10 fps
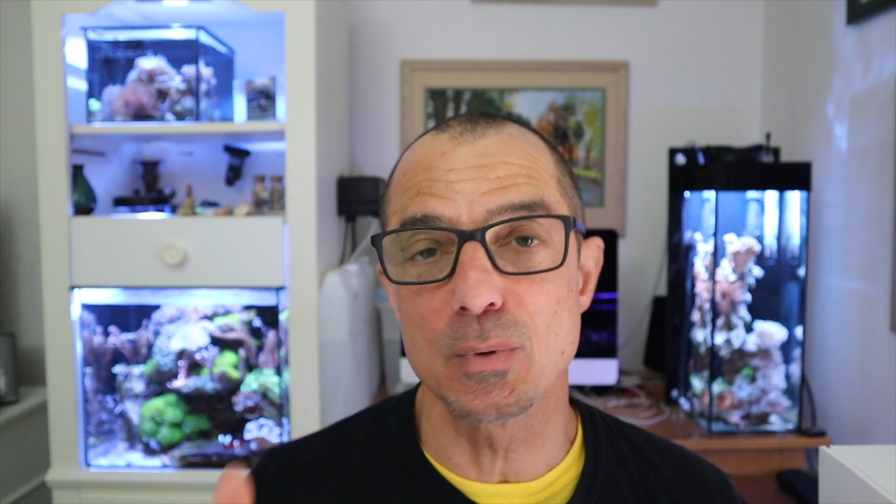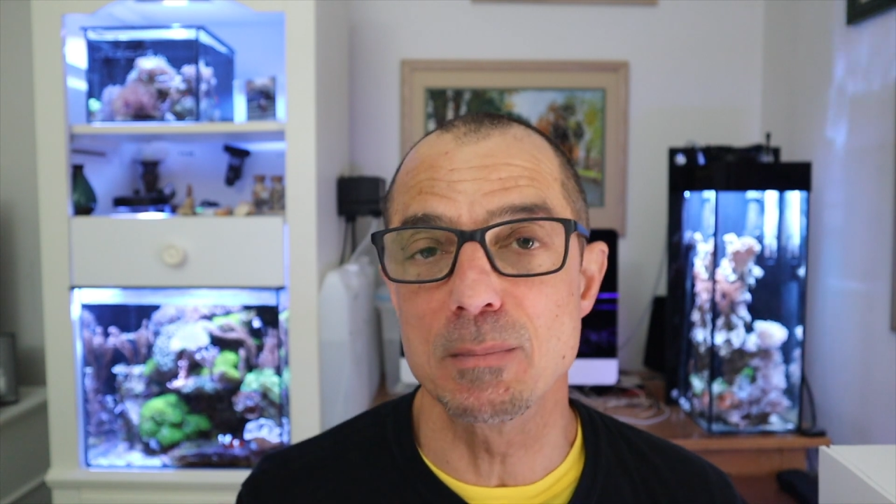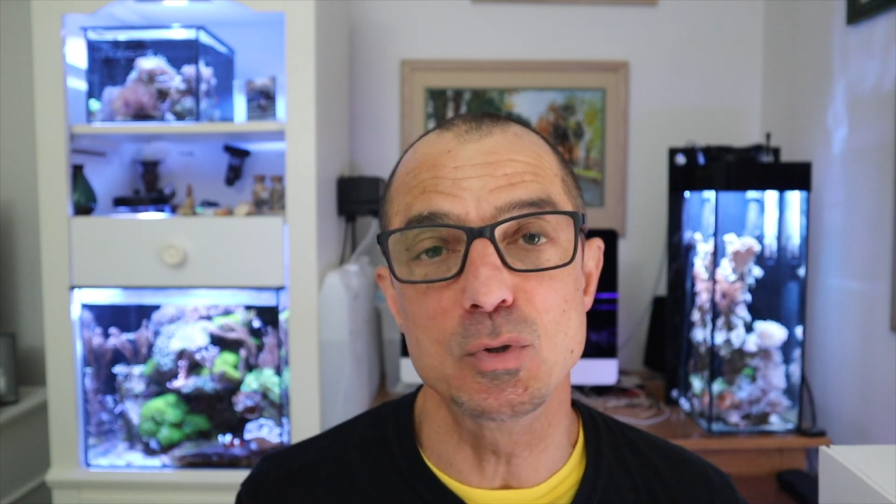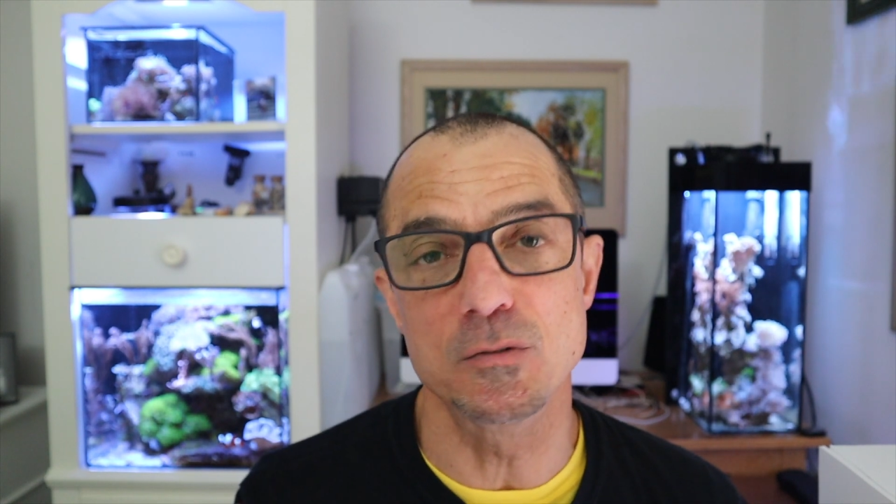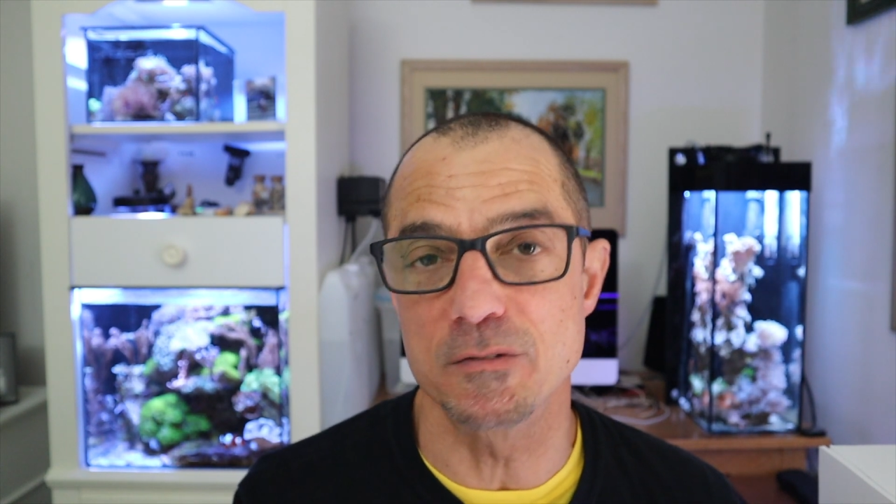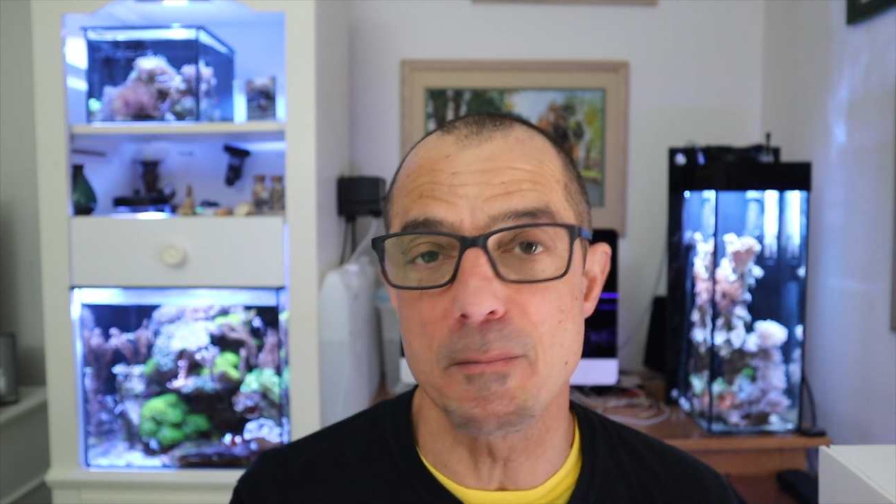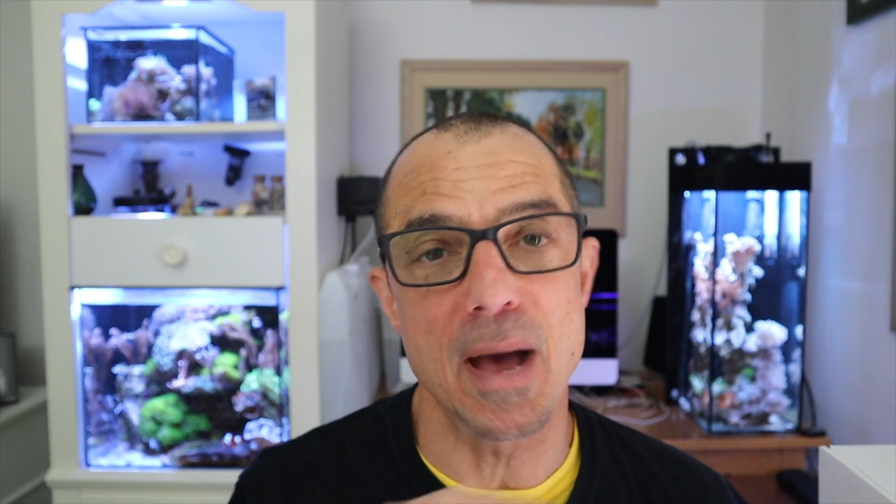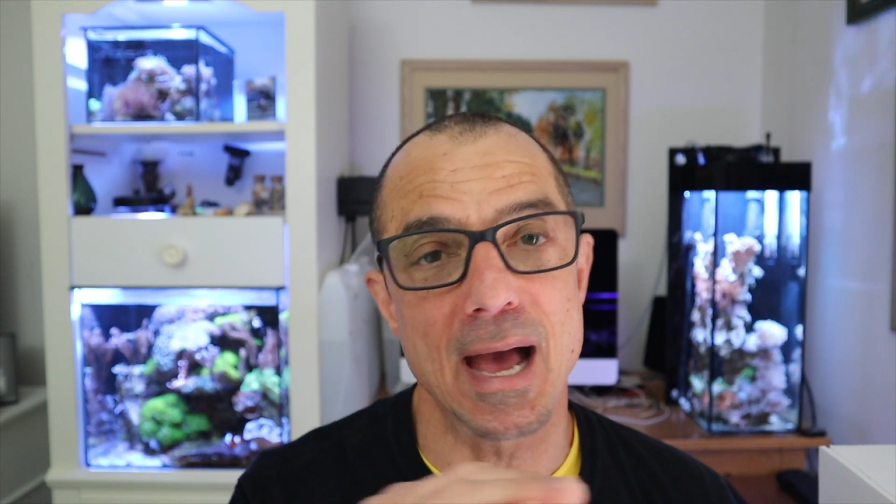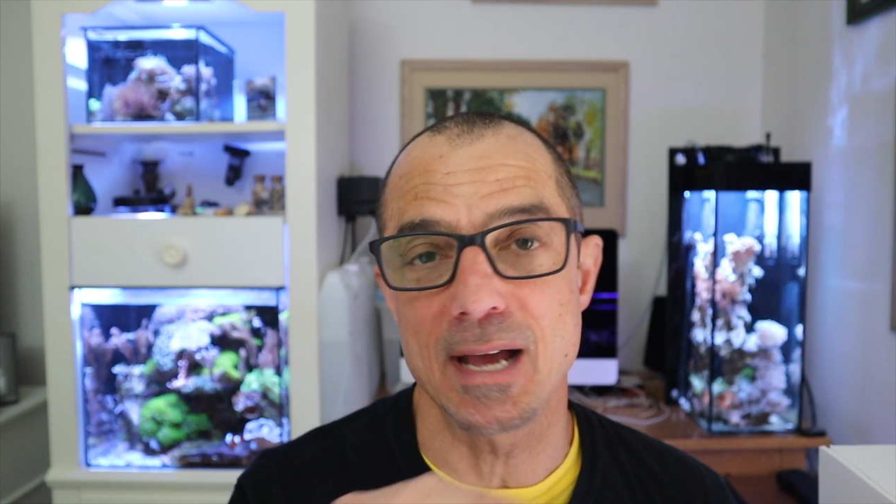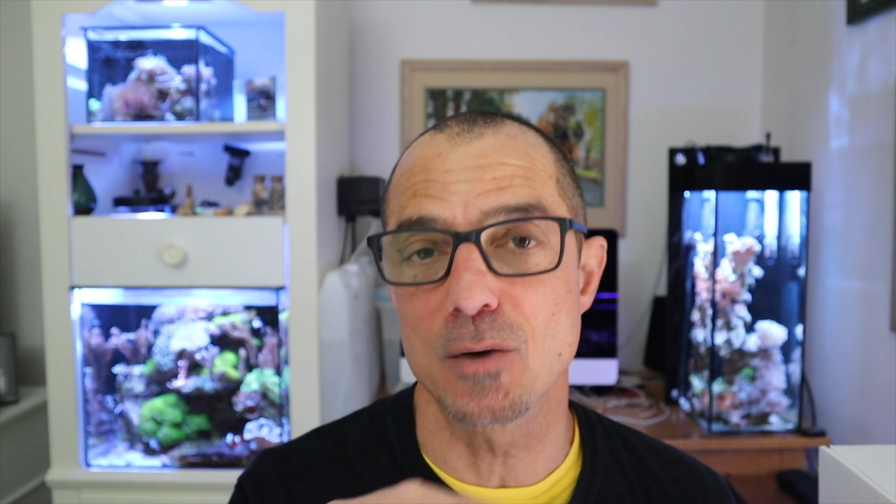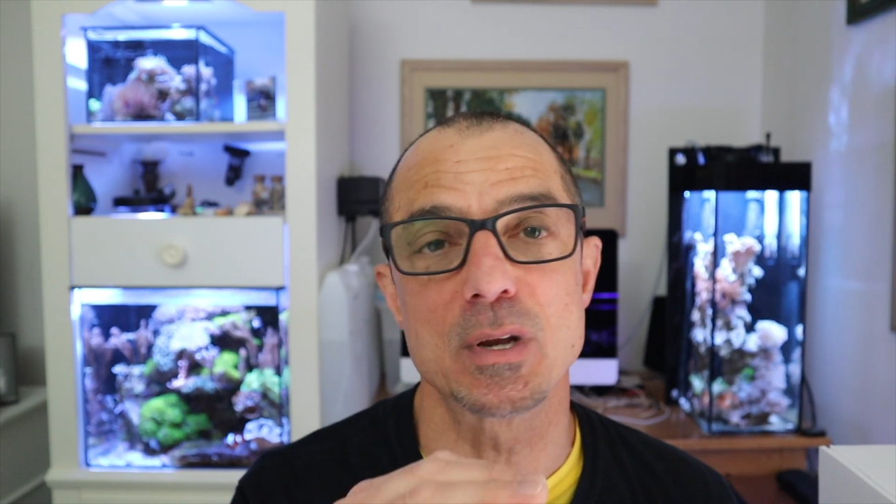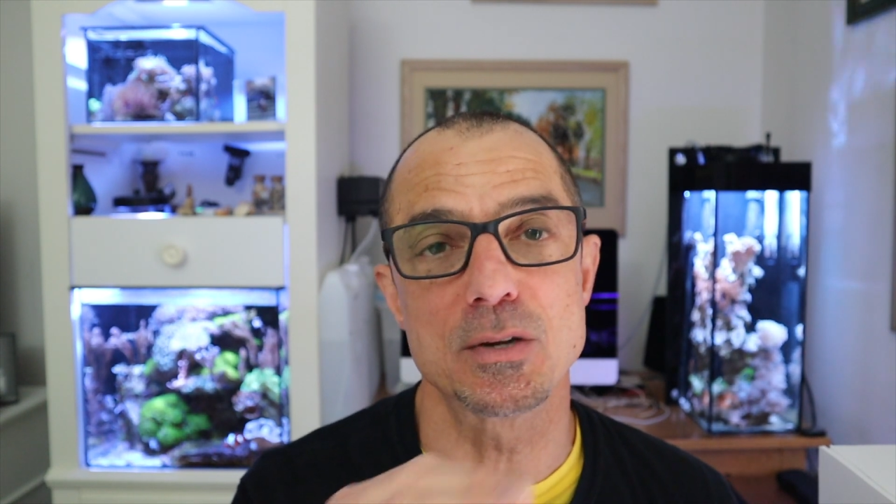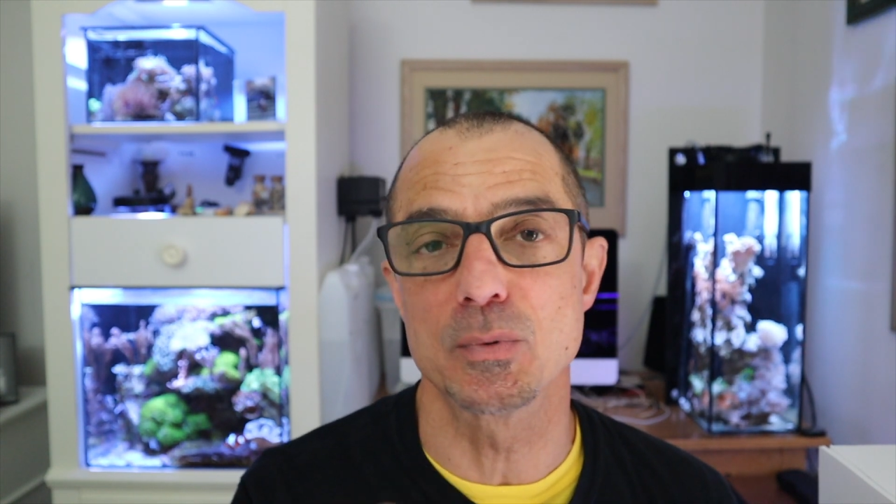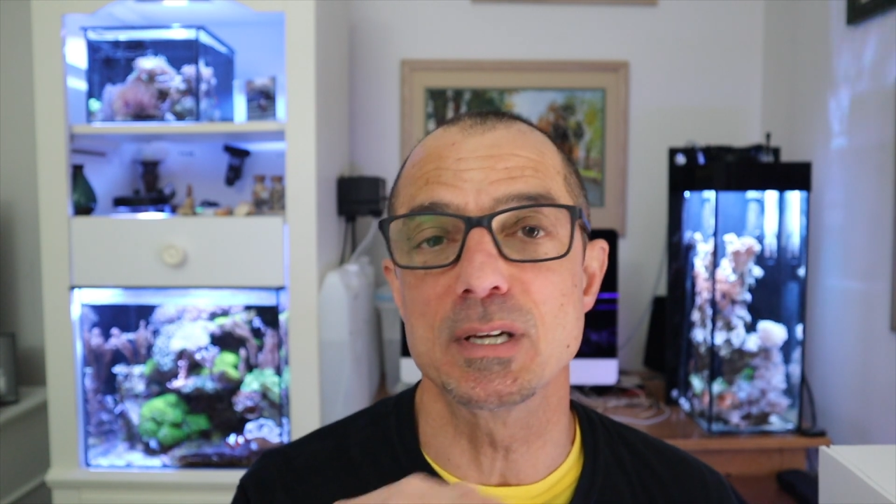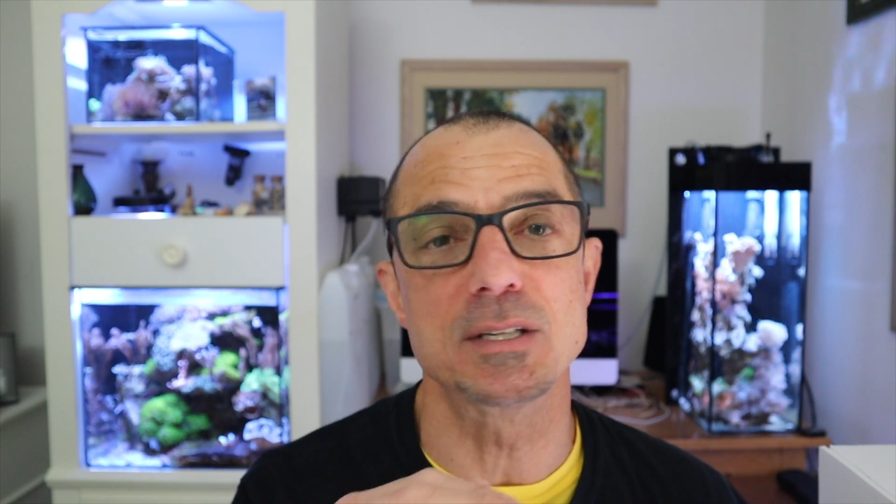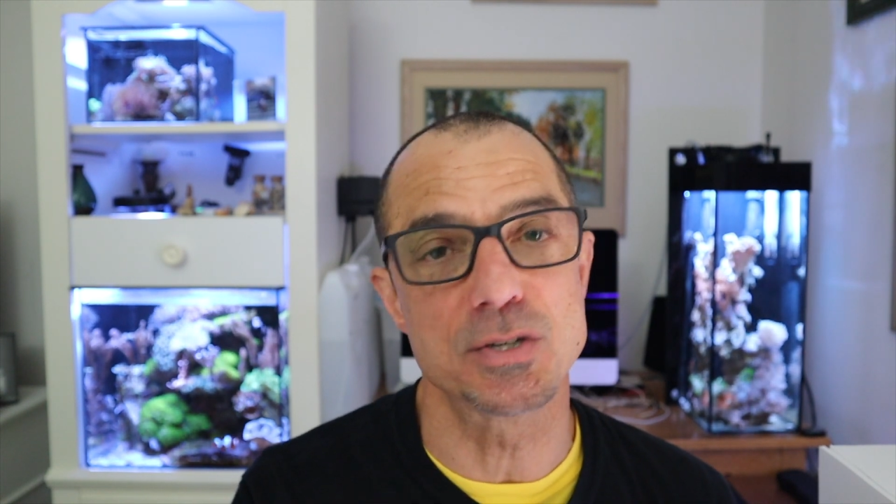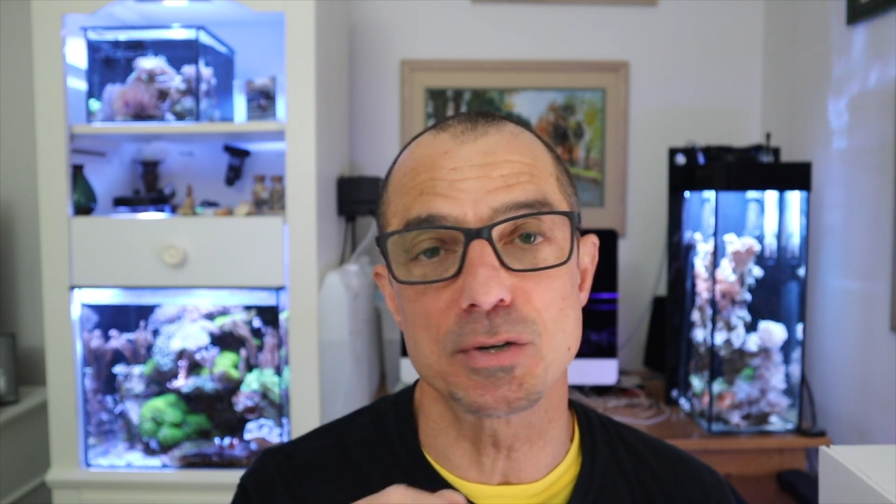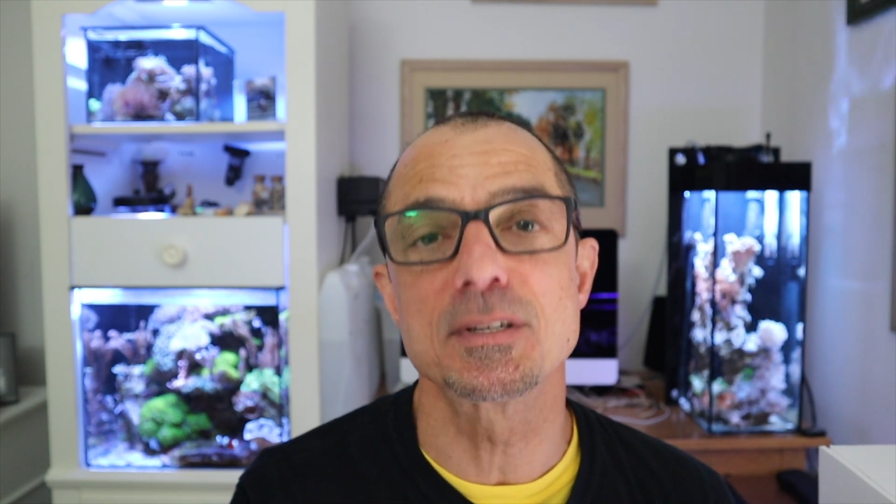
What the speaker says: remove the bag when you reach your